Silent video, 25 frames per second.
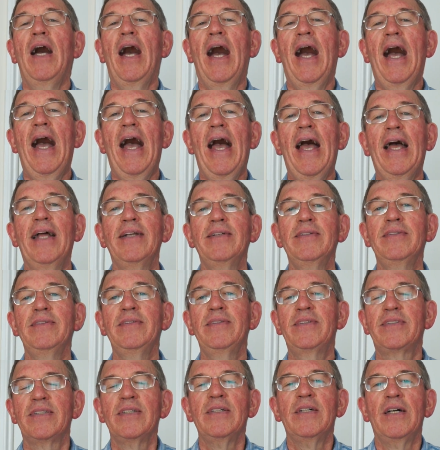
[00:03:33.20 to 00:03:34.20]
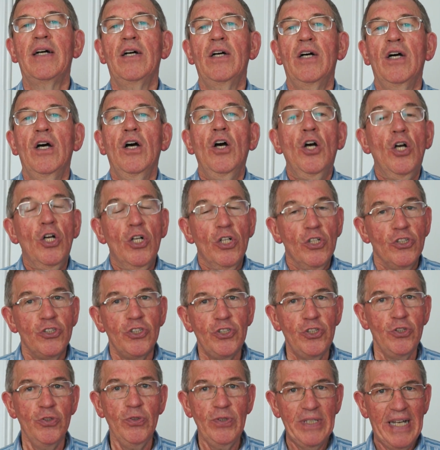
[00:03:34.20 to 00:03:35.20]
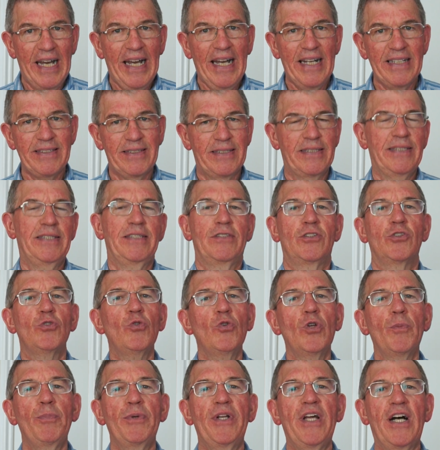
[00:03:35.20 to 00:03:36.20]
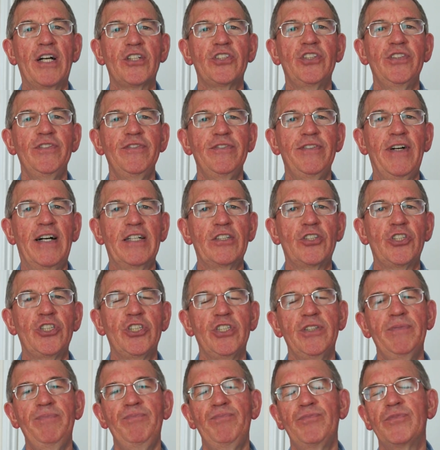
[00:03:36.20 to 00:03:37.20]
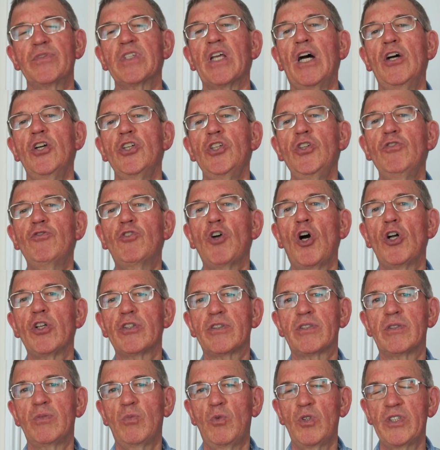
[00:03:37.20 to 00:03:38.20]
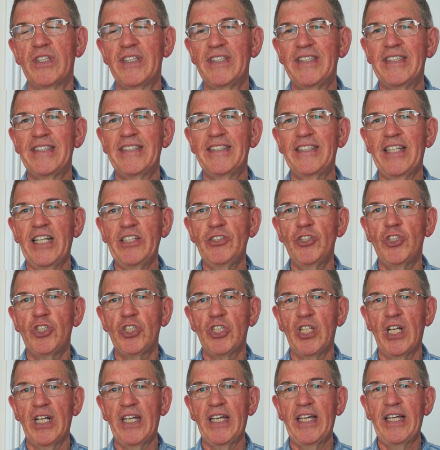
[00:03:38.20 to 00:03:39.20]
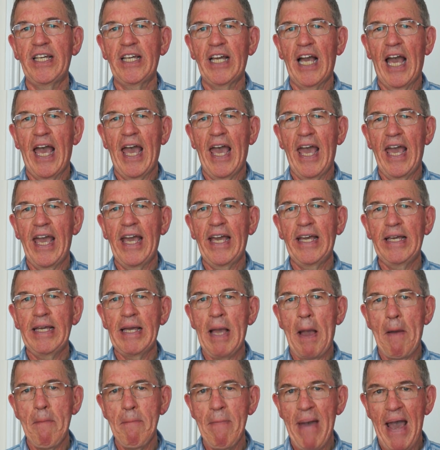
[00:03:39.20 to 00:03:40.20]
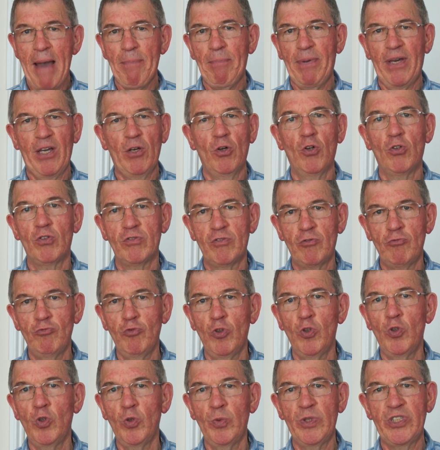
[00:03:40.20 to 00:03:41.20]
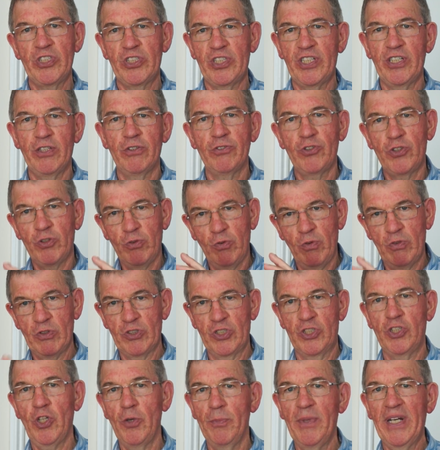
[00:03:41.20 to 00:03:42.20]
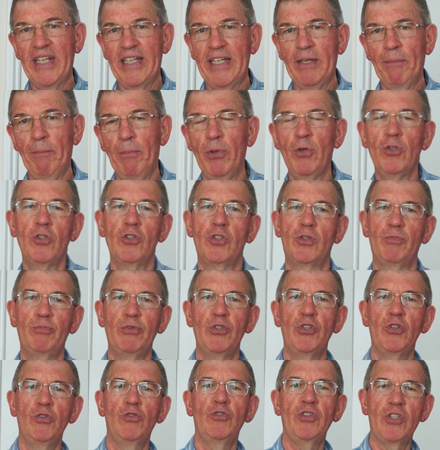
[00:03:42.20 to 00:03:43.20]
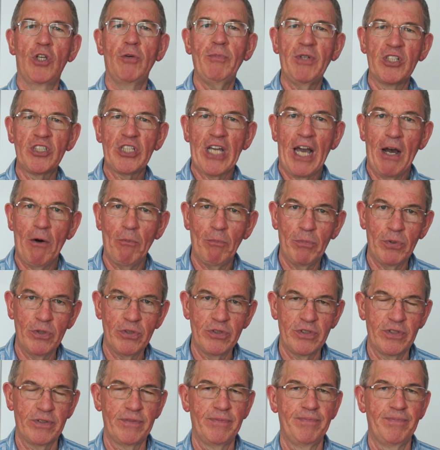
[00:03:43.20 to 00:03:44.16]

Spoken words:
And to do that, it's called a production function. You've got what is essentially a mapping or a rule which tells you so many inputs produce so much output.